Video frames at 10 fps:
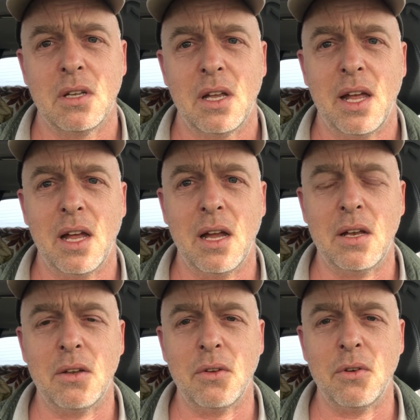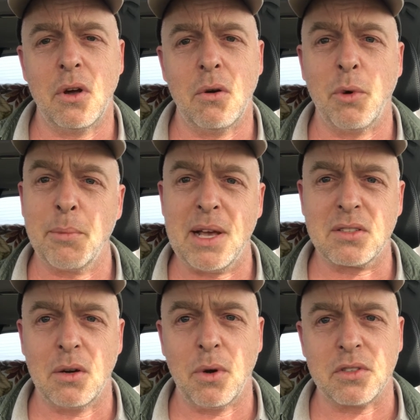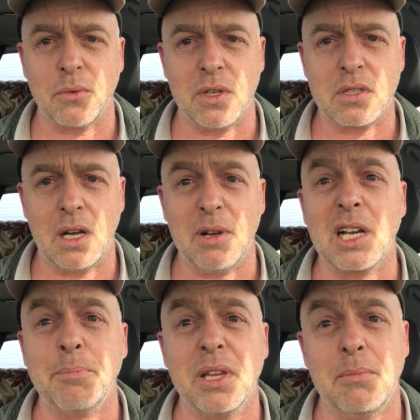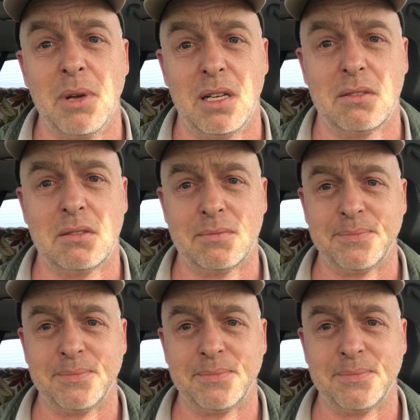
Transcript: And you know what a mess I was at one time. A complete mess.